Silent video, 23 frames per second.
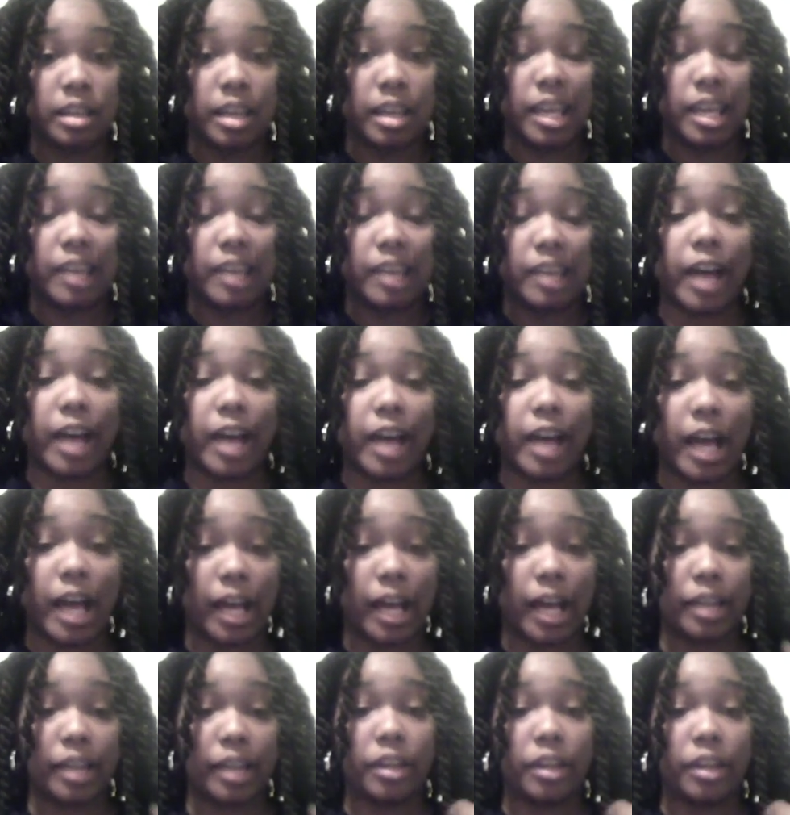if
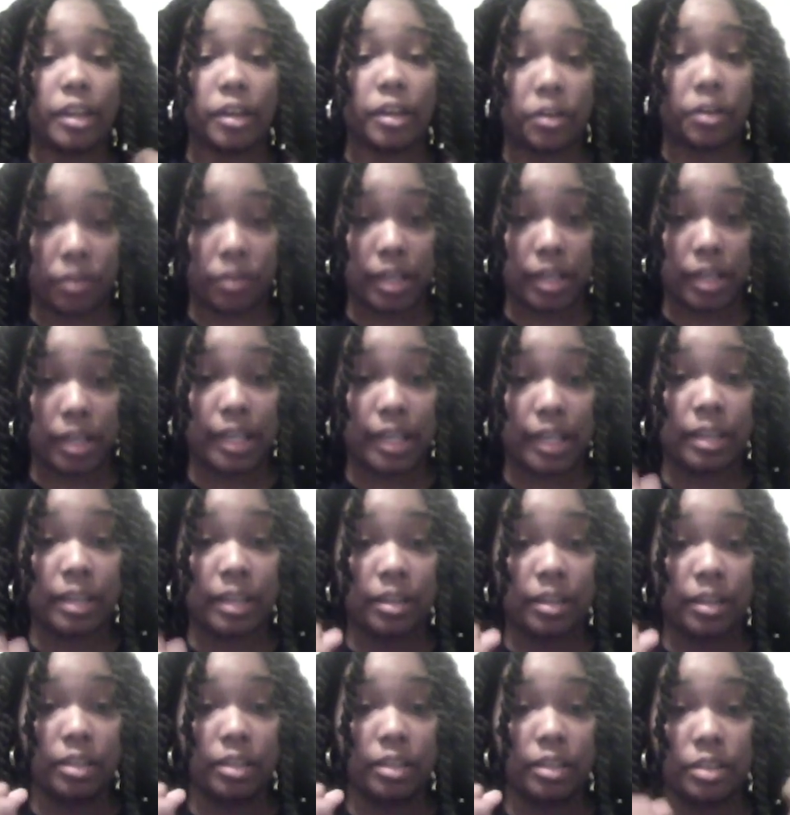I
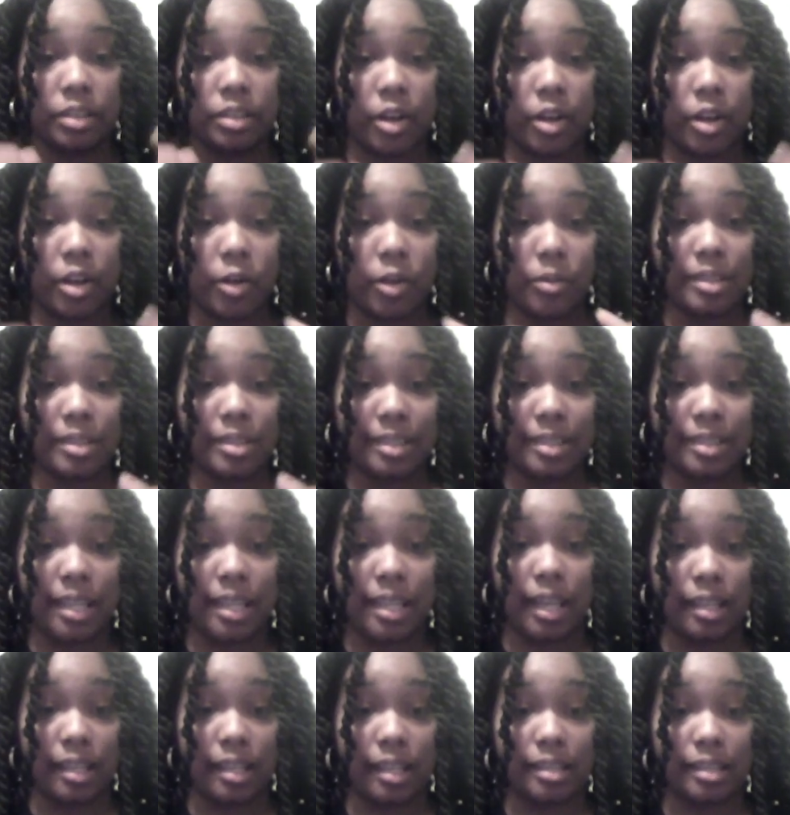agree to go with
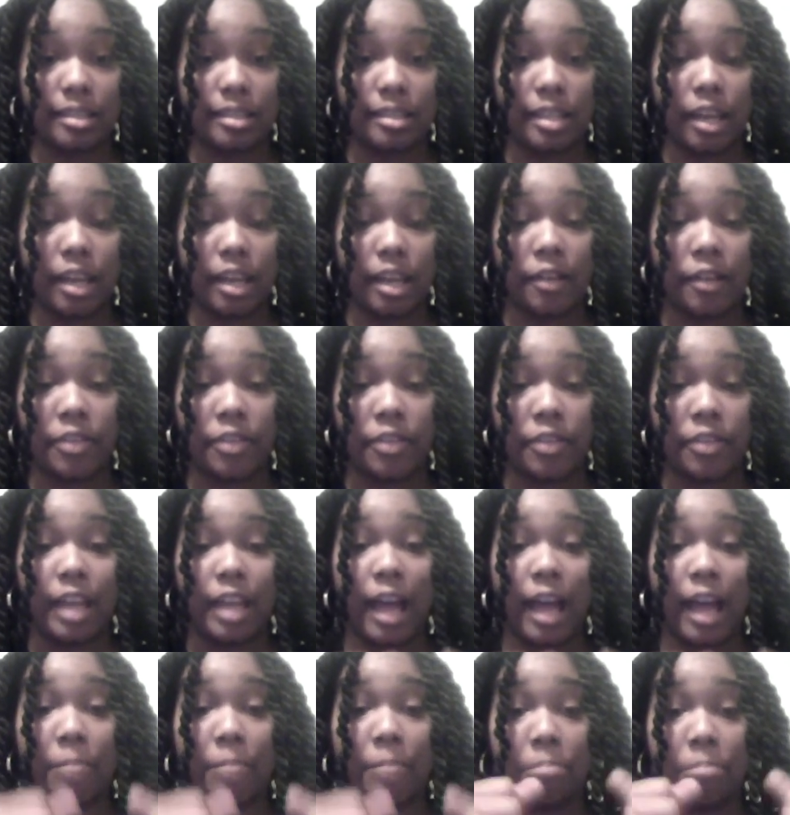Stannis and everything,
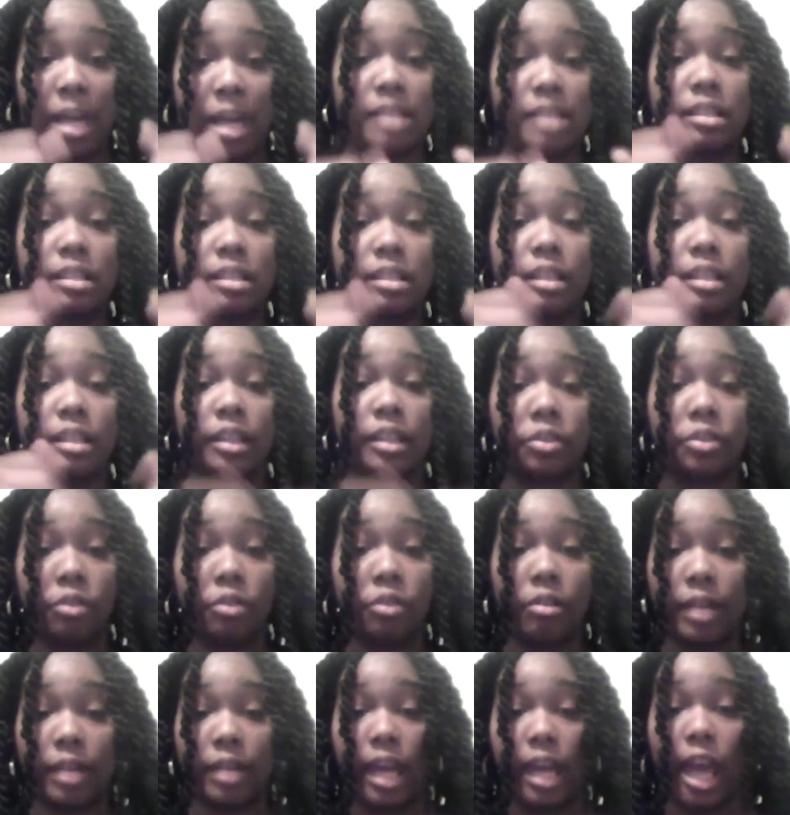I'm basically
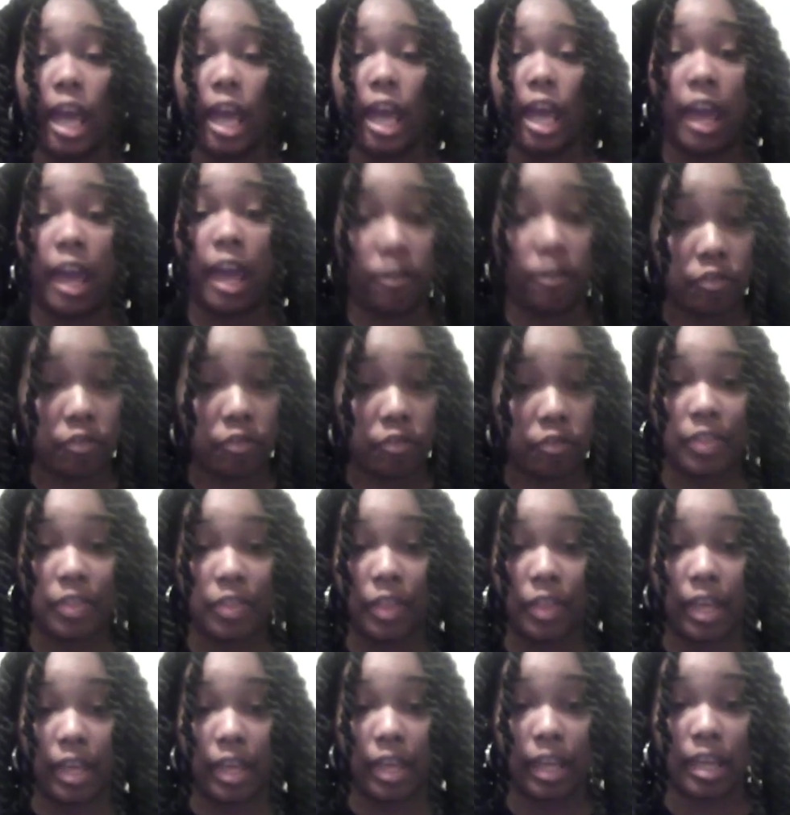throwing
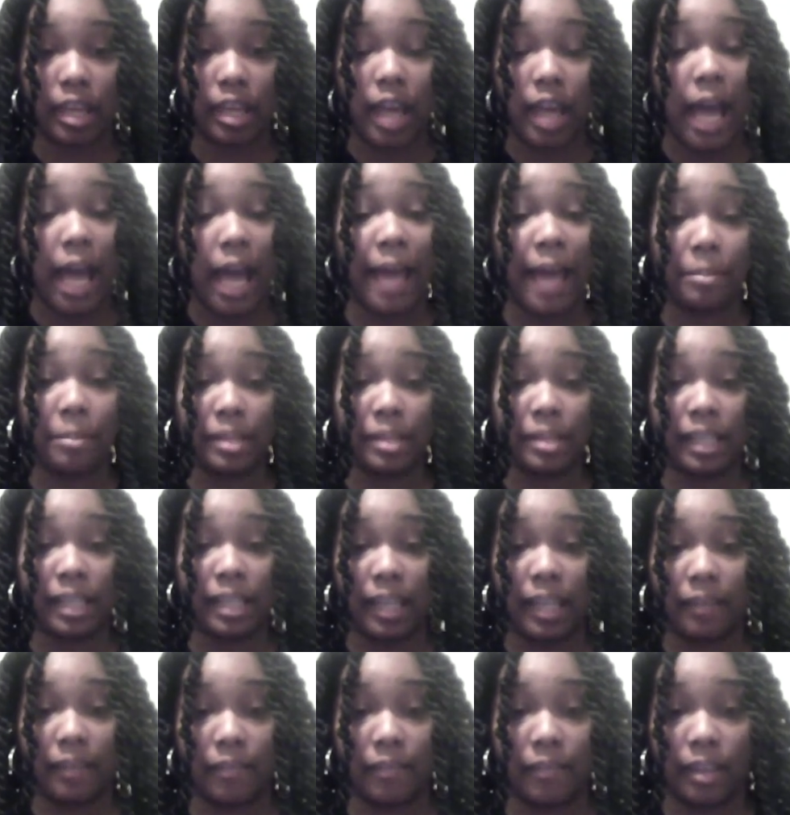everything I
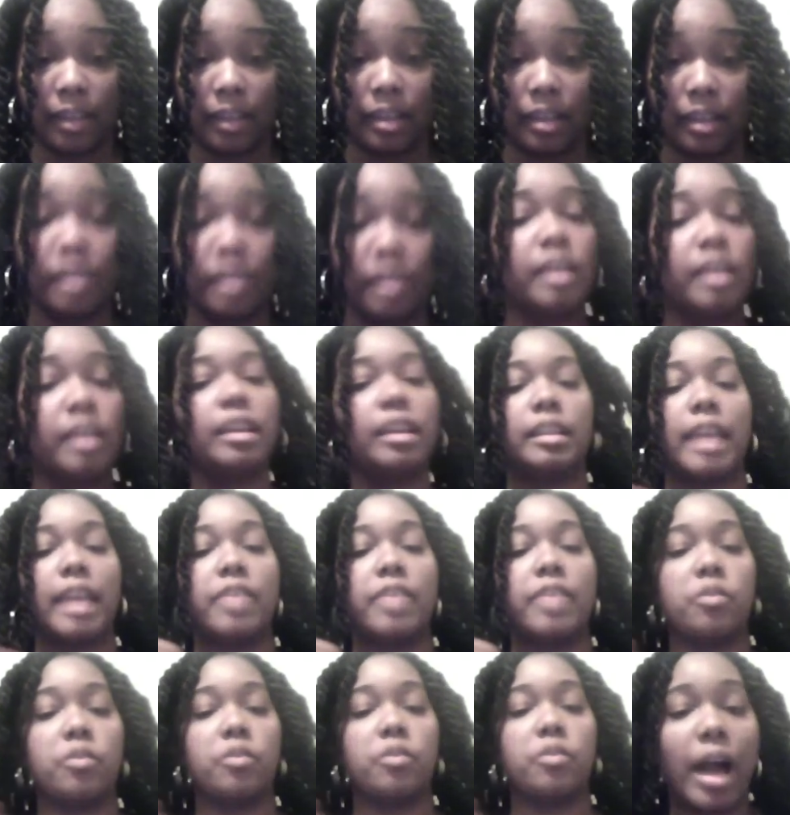believe in,
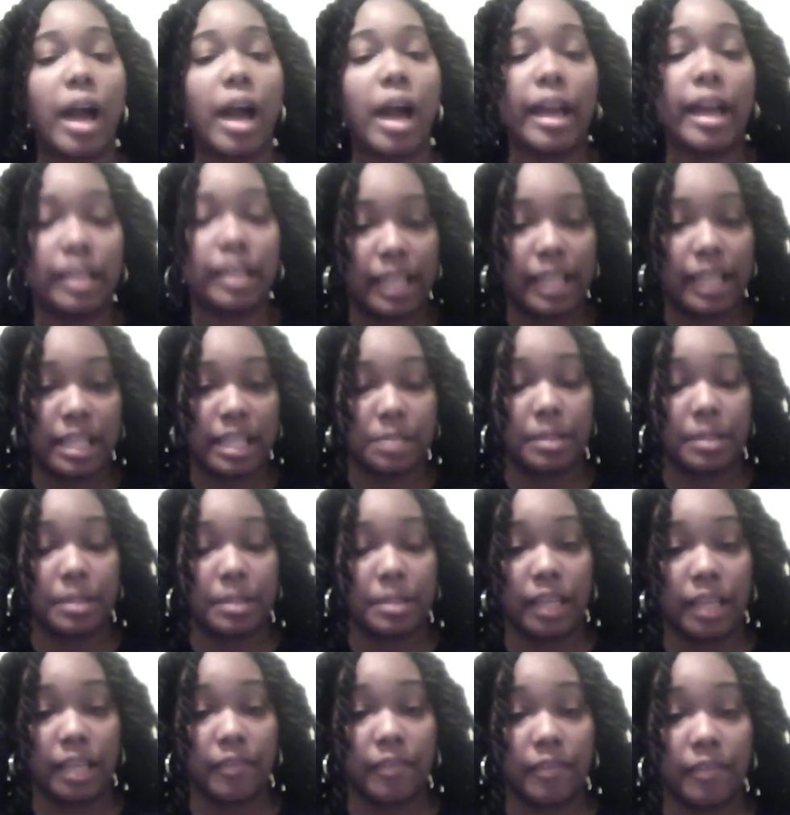that the wildlings
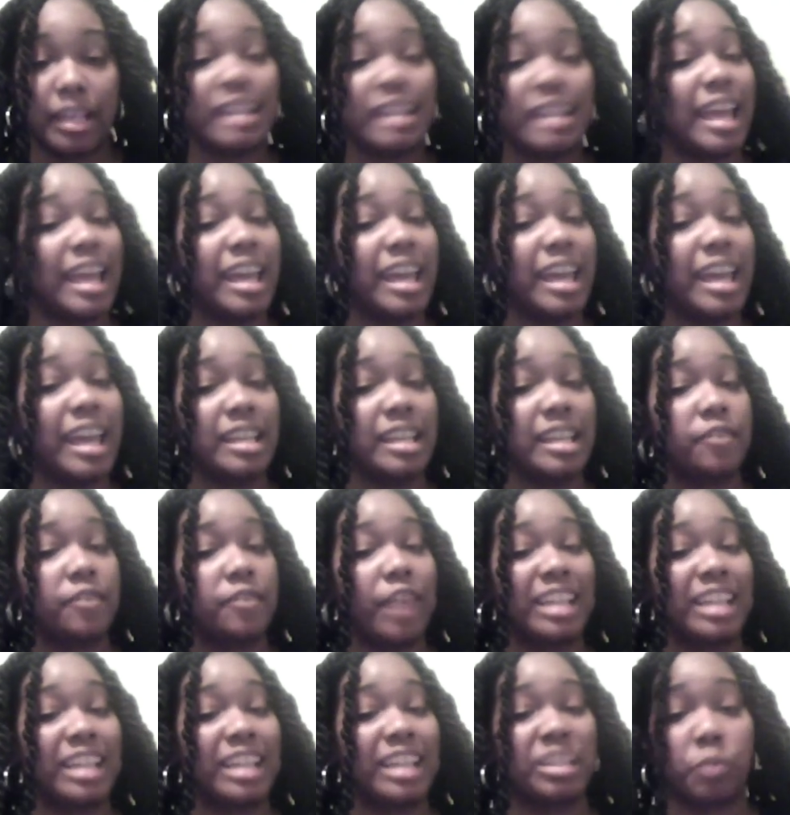believe in, and that is the
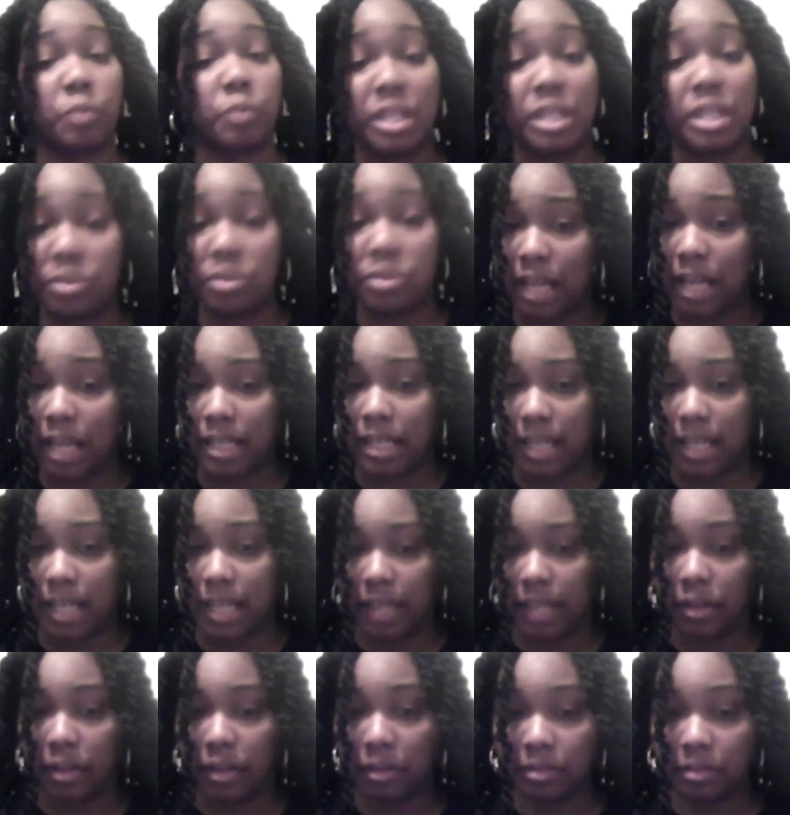fact that we do not
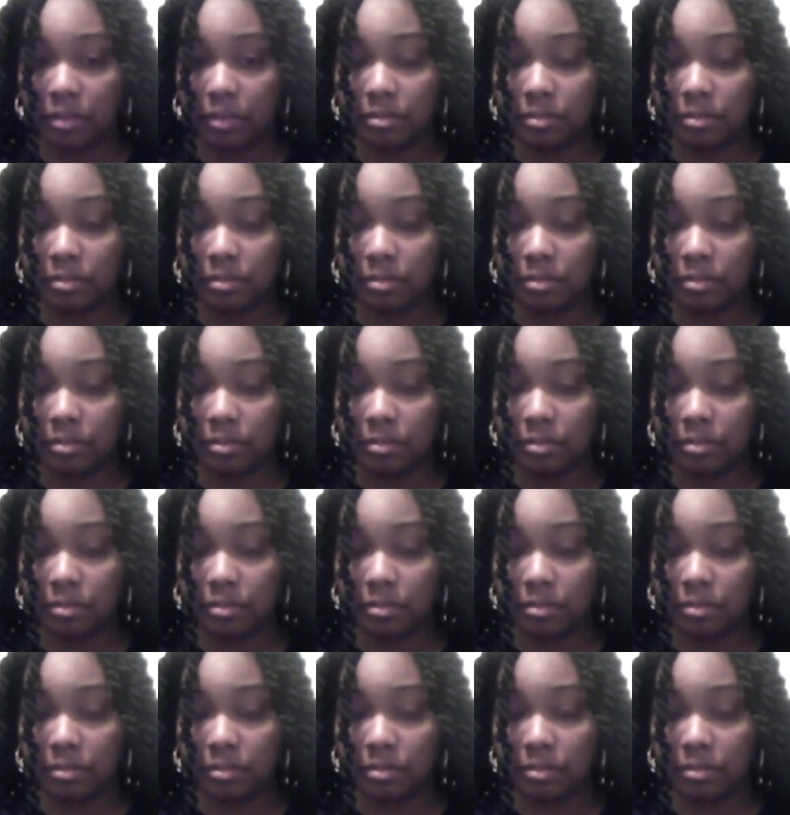kneel.